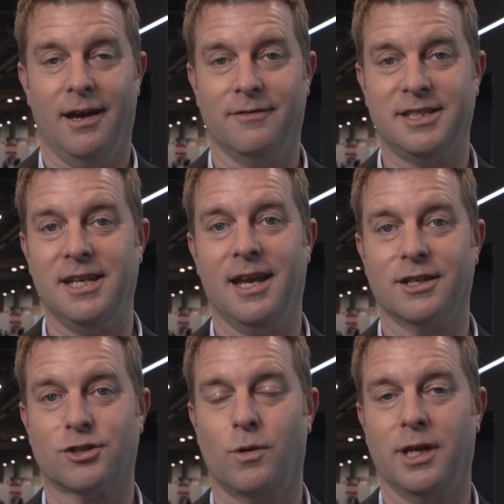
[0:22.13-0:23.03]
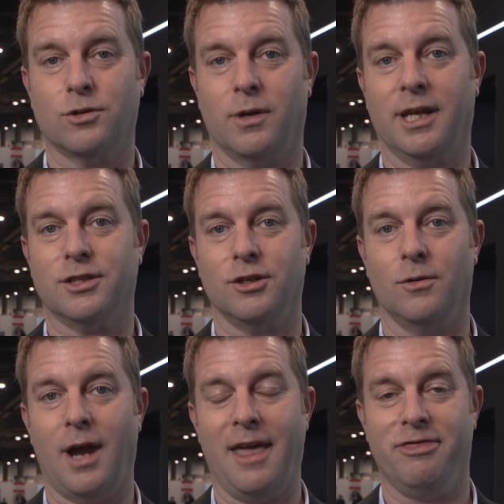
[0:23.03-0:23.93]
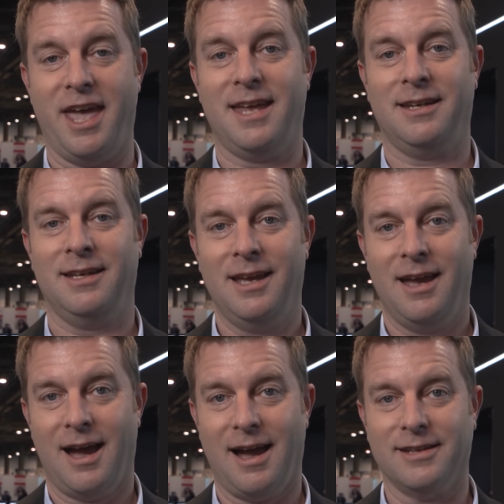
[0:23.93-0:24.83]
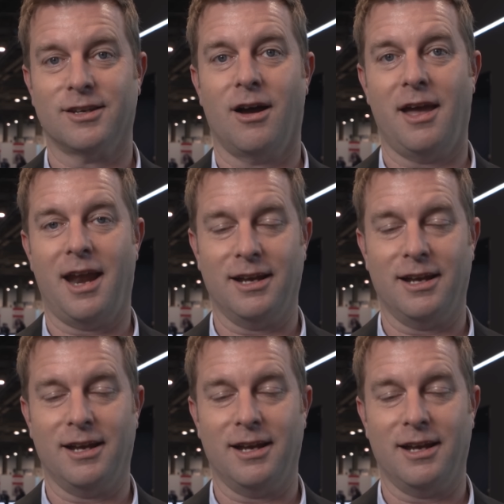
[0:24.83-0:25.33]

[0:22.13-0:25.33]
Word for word: of CES 2022, and then I saw it.